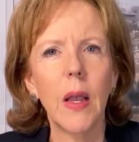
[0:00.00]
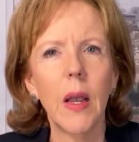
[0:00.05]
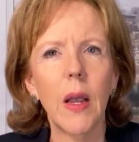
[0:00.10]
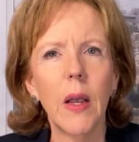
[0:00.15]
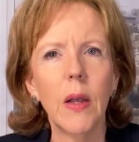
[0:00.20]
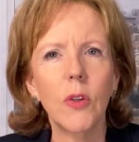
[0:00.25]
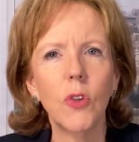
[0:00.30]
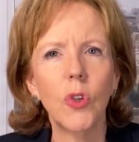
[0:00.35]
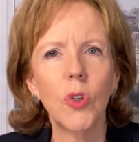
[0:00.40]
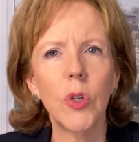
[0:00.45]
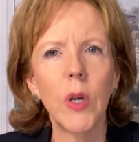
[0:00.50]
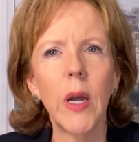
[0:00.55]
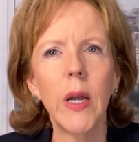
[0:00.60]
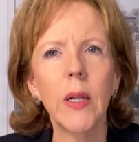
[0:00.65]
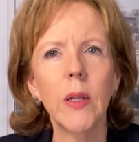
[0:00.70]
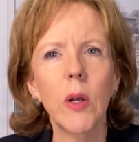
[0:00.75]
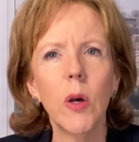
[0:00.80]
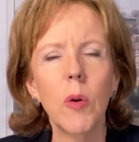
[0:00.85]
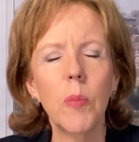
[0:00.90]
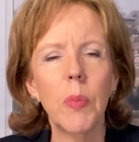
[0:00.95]

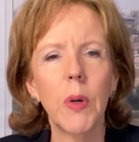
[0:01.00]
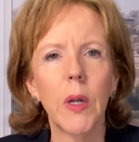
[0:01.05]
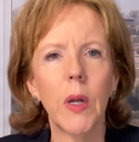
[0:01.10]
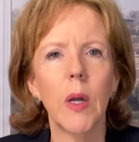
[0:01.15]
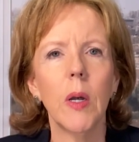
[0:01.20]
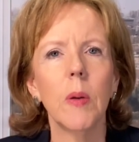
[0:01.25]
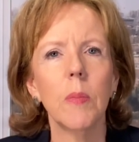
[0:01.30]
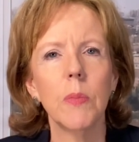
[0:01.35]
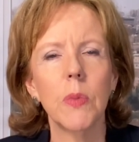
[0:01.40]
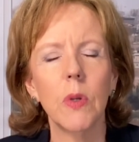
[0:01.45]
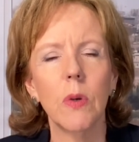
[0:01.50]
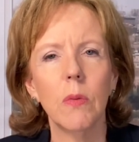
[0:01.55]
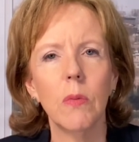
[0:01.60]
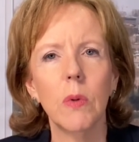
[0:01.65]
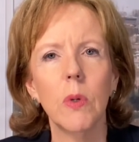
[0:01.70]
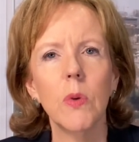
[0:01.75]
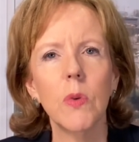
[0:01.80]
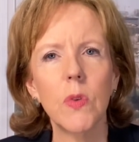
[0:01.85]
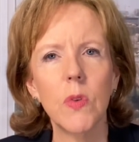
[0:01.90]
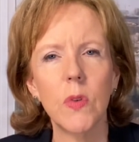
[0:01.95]
Shiloh becomes a
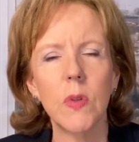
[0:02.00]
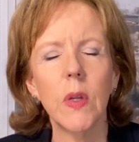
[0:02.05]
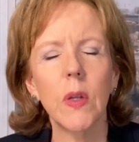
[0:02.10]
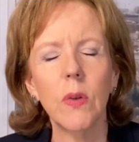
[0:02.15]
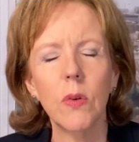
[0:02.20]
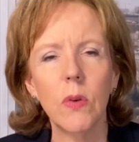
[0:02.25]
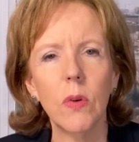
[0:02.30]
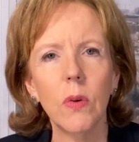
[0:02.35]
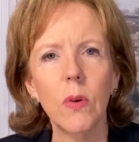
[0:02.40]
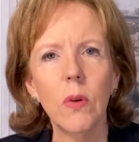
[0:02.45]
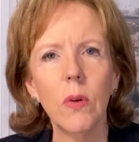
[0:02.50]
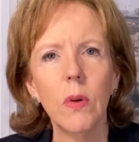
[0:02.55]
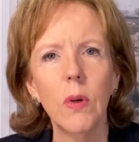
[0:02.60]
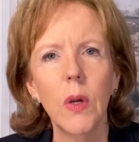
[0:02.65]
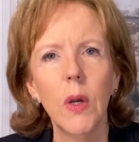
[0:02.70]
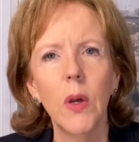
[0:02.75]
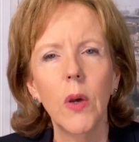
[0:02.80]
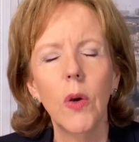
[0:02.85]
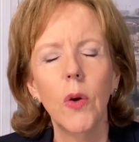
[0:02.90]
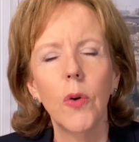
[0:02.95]
real center
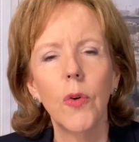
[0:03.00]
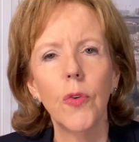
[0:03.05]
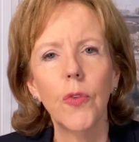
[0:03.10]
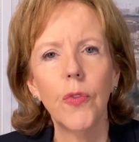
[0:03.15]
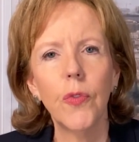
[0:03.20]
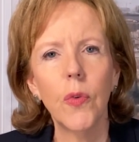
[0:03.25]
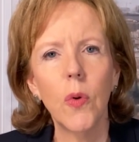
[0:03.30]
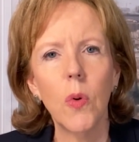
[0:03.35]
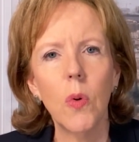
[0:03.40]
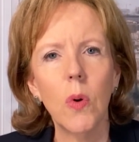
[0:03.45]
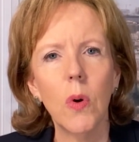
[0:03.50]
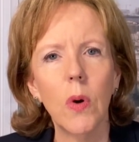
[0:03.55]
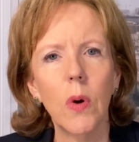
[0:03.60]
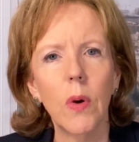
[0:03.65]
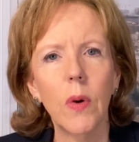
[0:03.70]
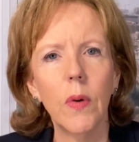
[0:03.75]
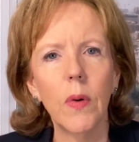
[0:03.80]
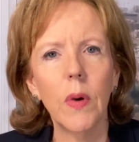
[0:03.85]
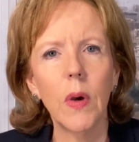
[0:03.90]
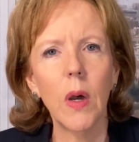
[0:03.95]

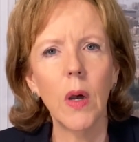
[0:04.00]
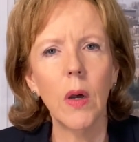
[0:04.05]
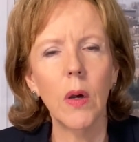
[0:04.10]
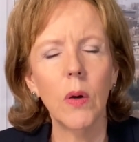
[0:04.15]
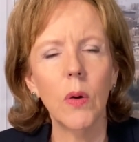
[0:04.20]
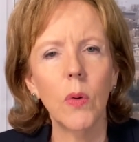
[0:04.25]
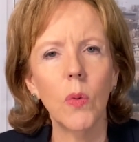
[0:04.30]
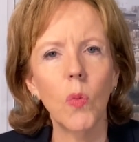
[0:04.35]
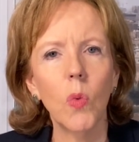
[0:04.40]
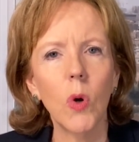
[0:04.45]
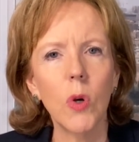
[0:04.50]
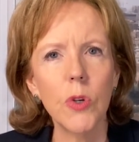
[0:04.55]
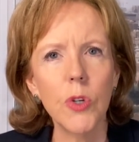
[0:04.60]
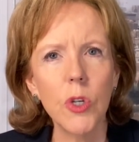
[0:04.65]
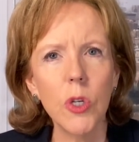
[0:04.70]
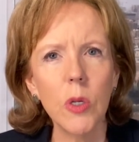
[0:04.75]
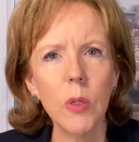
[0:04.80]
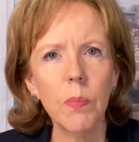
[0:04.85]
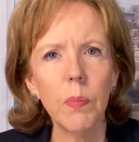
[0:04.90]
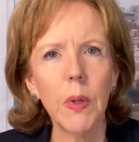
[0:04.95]
for
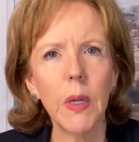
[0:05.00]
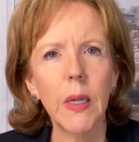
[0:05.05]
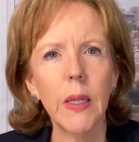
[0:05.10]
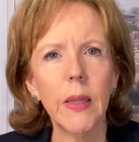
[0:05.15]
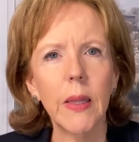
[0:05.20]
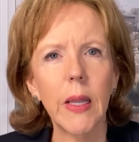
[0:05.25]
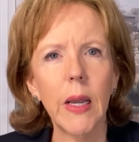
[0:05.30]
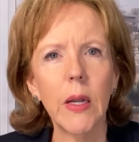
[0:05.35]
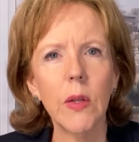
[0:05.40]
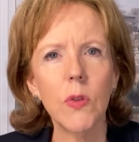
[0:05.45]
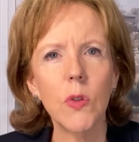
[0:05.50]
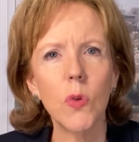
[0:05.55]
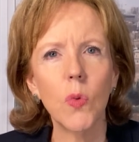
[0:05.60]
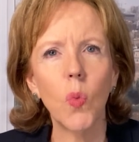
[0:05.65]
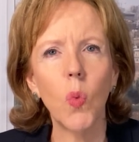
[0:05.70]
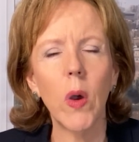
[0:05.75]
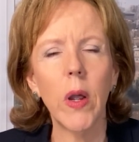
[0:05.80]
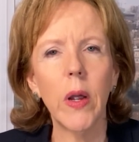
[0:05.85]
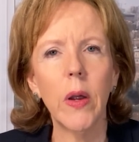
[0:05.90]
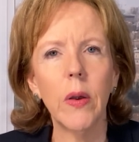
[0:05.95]
worship, and that's
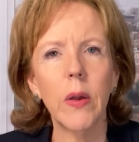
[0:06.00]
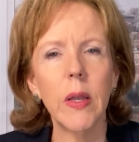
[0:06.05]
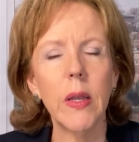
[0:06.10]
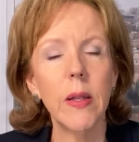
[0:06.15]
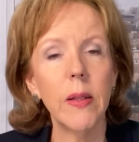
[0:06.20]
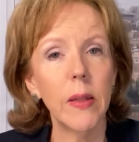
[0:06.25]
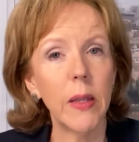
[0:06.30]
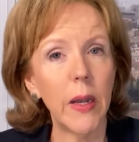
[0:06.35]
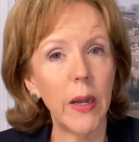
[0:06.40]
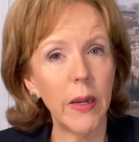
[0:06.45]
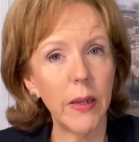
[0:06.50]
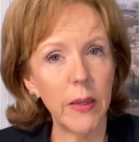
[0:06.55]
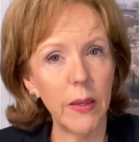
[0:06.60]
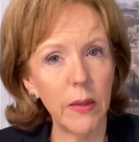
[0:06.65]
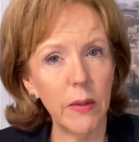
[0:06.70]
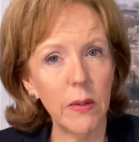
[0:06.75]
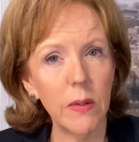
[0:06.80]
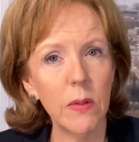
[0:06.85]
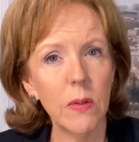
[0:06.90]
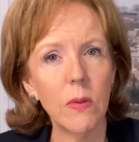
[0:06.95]
where Eli
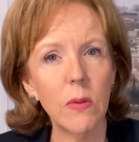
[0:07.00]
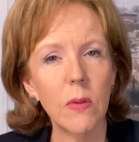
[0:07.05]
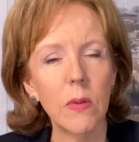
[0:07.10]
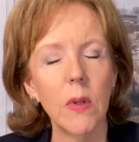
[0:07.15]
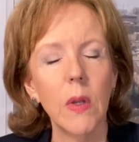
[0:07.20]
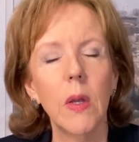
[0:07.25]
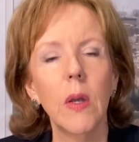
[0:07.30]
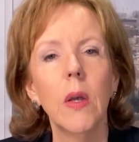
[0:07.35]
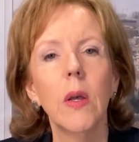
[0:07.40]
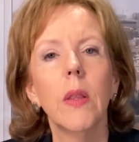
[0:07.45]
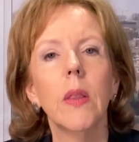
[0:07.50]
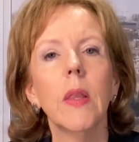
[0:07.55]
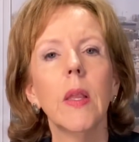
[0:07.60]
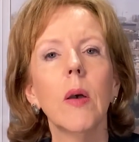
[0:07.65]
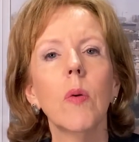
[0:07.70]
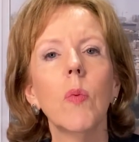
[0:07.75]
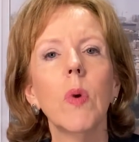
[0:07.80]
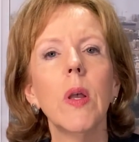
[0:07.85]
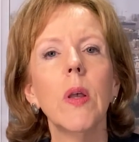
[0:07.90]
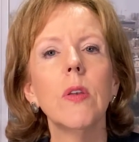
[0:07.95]
is,
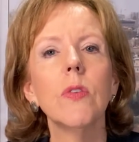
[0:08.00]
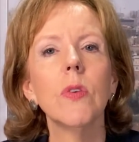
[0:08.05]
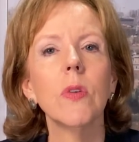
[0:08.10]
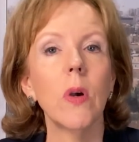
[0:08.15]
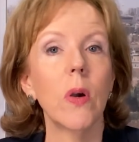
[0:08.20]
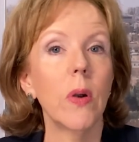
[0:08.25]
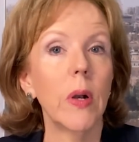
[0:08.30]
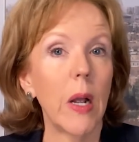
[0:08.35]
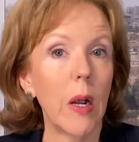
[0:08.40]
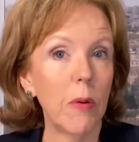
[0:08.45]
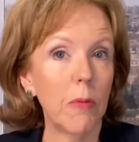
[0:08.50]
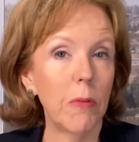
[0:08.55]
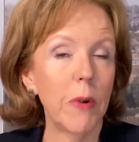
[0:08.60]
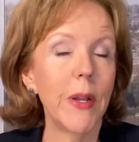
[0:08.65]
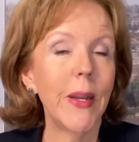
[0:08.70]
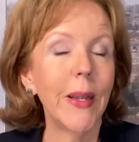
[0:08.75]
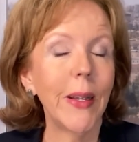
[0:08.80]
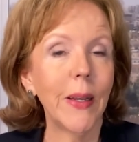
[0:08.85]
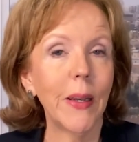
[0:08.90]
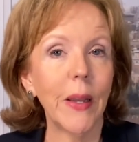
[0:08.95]
that we start our
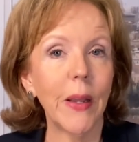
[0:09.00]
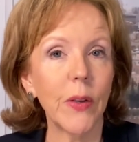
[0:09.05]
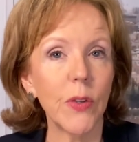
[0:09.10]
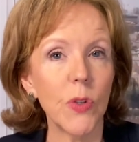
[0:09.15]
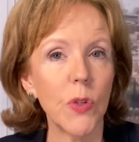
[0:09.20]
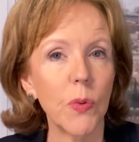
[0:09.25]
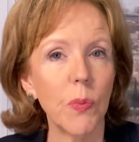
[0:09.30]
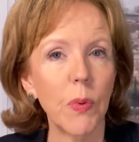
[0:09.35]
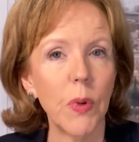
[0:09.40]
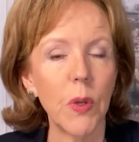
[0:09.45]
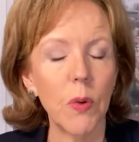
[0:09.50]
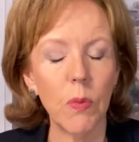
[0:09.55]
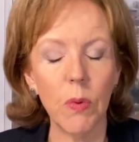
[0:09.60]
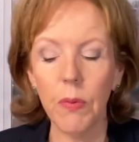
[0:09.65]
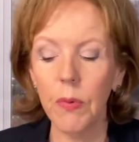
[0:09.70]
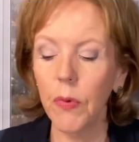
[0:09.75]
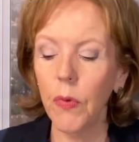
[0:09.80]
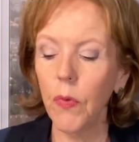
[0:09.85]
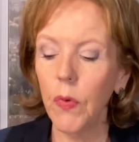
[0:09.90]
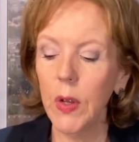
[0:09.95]
reading next week, where
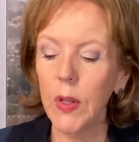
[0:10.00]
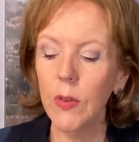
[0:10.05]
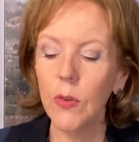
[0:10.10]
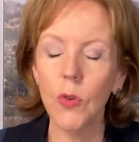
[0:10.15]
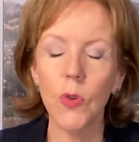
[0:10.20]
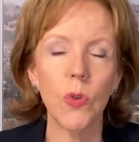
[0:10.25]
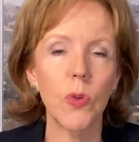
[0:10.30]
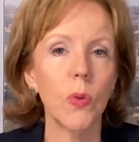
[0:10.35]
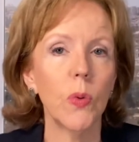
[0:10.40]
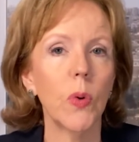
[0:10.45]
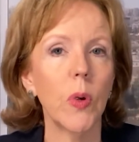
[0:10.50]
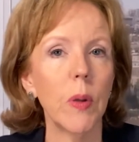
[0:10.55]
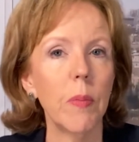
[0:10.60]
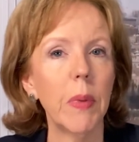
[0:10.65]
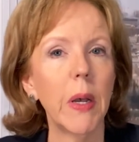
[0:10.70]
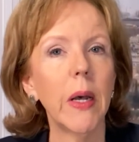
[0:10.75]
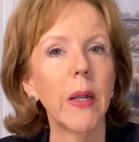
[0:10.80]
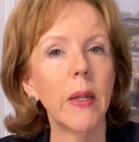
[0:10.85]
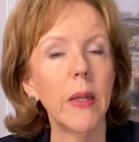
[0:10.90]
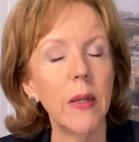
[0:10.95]
we read the story
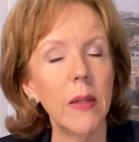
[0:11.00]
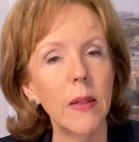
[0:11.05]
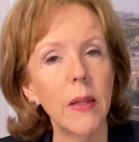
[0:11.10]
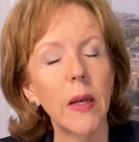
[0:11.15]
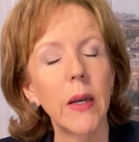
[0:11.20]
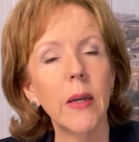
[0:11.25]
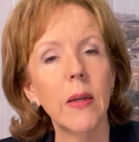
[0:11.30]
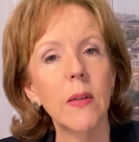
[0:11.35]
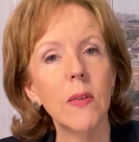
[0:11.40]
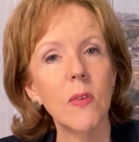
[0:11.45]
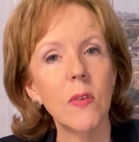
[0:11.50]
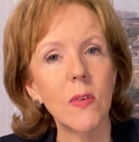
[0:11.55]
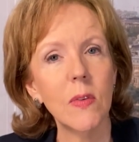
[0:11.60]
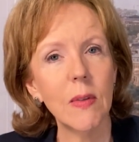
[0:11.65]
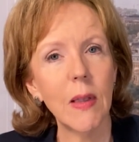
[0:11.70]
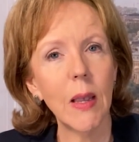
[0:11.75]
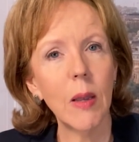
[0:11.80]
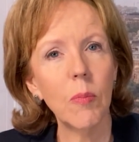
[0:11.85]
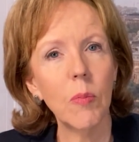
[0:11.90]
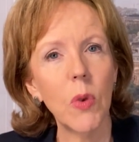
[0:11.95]
about Eli and
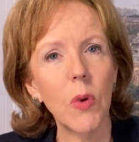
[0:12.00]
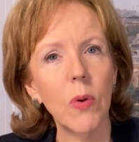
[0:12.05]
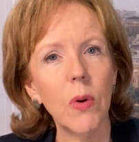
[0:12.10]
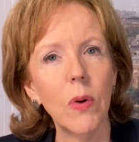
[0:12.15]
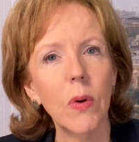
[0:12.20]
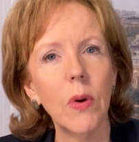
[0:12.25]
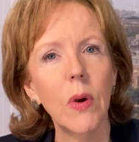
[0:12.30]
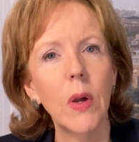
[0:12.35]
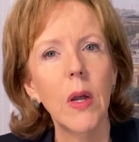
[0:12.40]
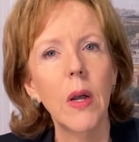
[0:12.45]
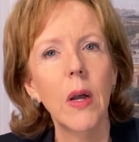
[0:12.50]
Samuel.